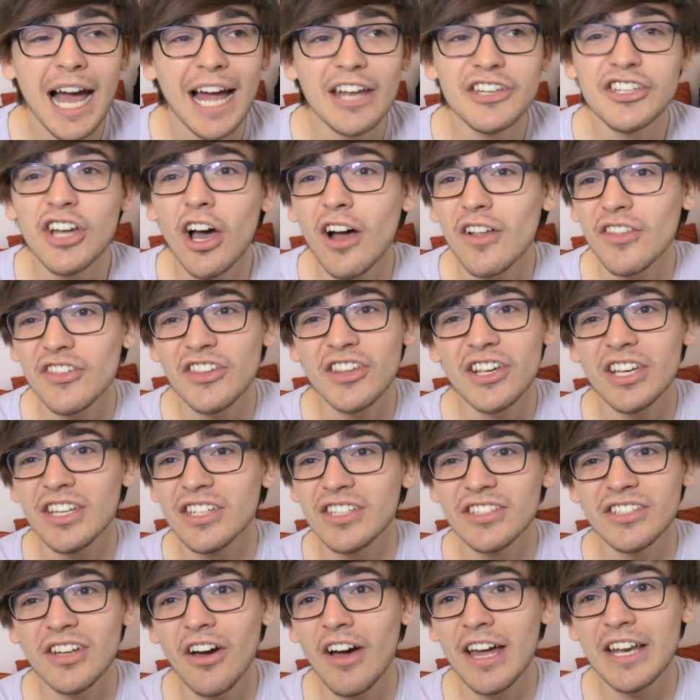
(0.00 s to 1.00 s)
And dancing
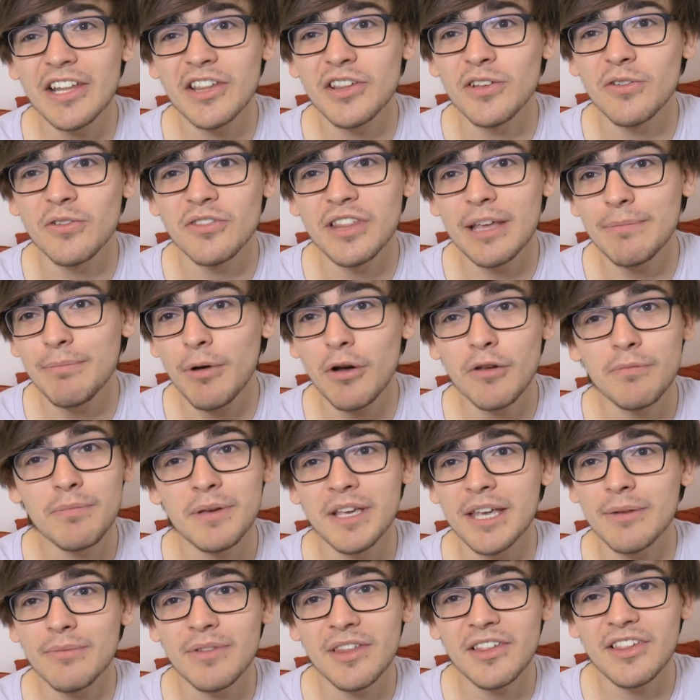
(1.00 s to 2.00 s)
and dinosaurs, they both
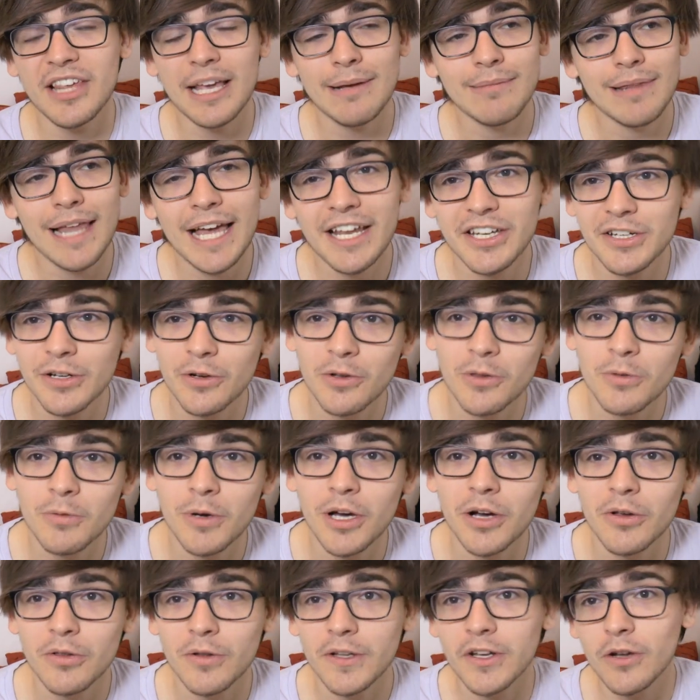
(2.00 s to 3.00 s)
begin with the same letter as well,